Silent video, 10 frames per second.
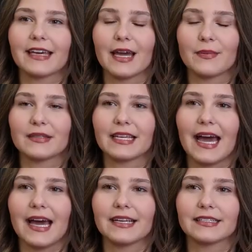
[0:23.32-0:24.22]
the campus
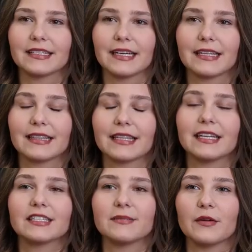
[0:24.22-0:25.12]
has, like the
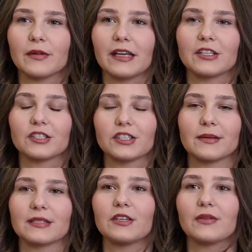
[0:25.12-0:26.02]
intimate
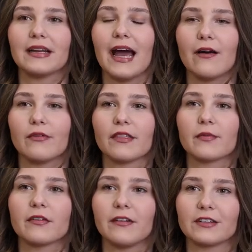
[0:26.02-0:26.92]
relationships that you can have with a
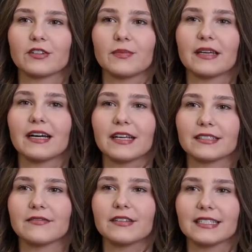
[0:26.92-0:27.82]
professor
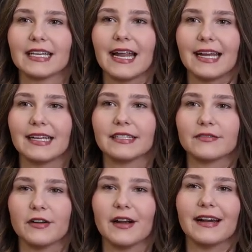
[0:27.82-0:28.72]
because of the setting
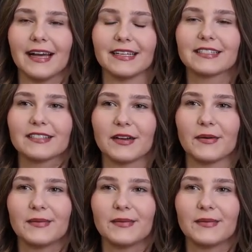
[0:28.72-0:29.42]
is very nice. So